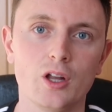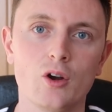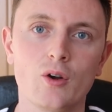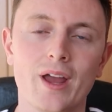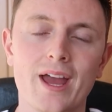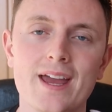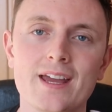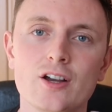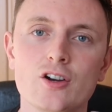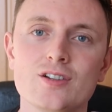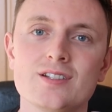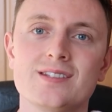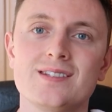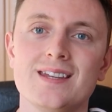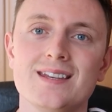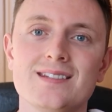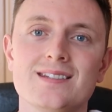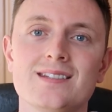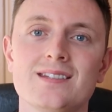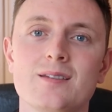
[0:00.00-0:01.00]
Okay guys,
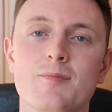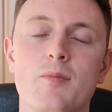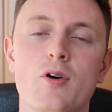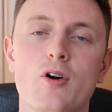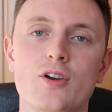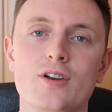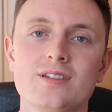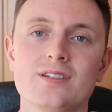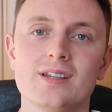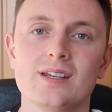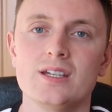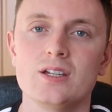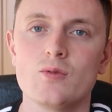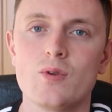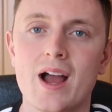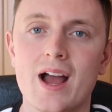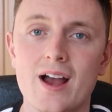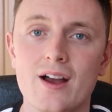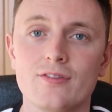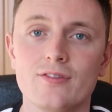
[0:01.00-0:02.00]
this is the mindset you
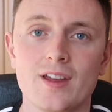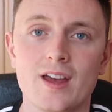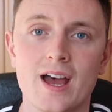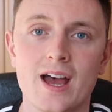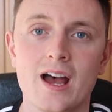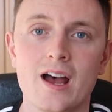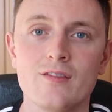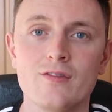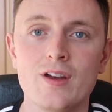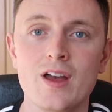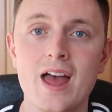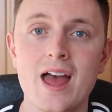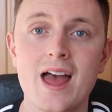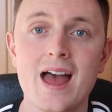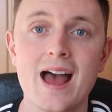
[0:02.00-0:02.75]
have to have,